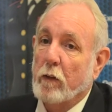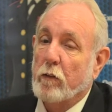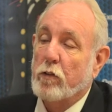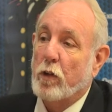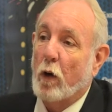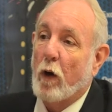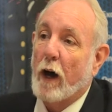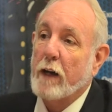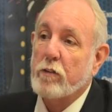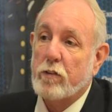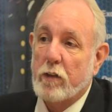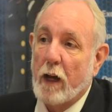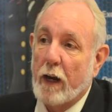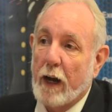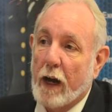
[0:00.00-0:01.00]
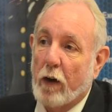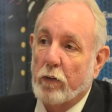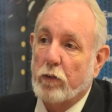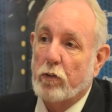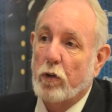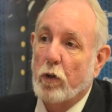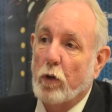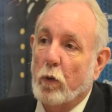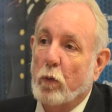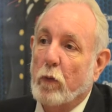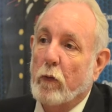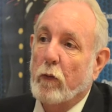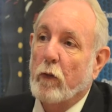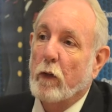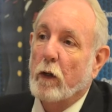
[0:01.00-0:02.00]
So I set out to
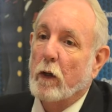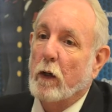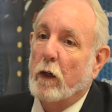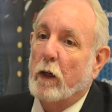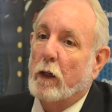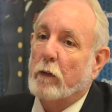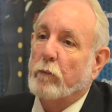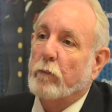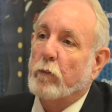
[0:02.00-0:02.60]
uh,